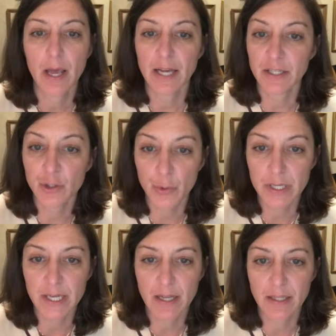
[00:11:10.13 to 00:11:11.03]
and a
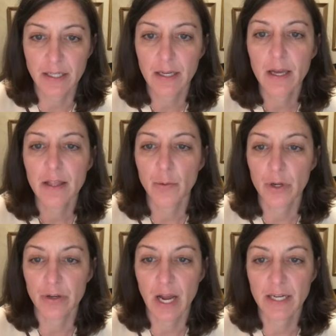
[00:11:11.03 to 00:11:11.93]
storytelling that will
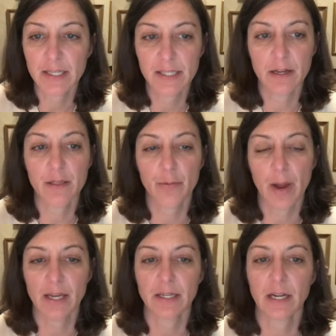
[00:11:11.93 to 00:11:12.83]
unite us in a
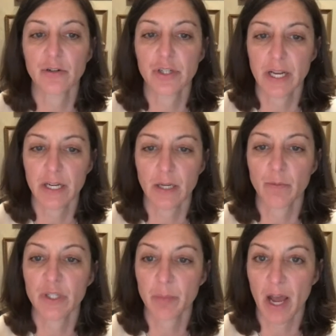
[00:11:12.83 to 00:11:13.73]
thread and understanding and
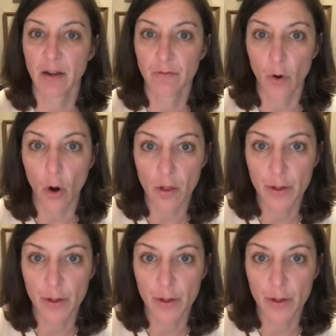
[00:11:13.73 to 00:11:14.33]
respect for all